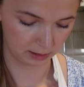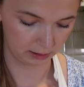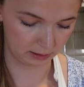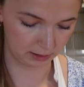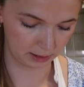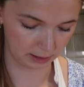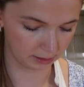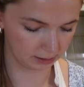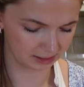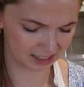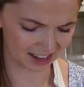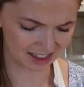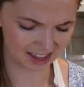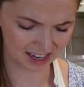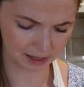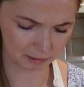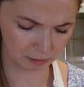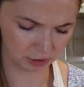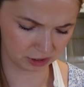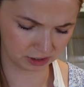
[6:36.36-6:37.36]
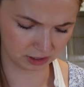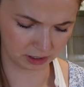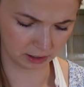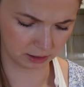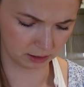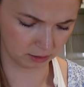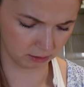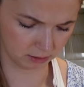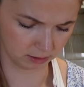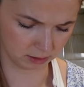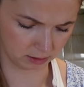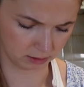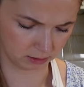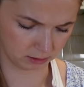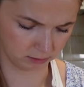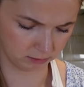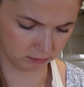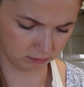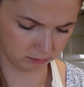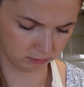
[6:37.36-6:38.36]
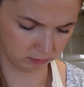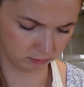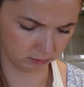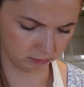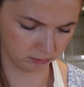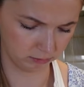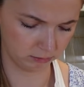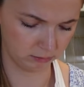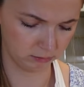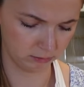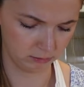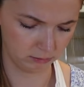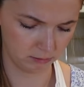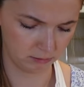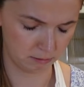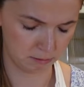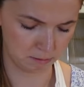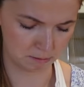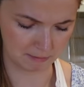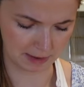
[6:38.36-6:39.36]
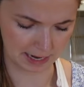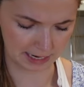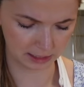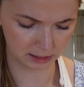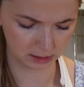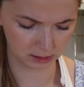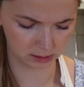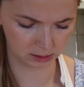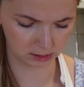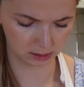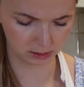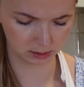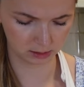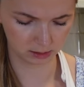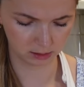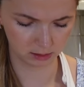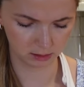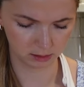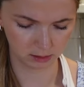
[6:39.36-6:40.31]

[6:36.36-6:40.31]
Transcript: these, I think I'm just gonna do a little mince.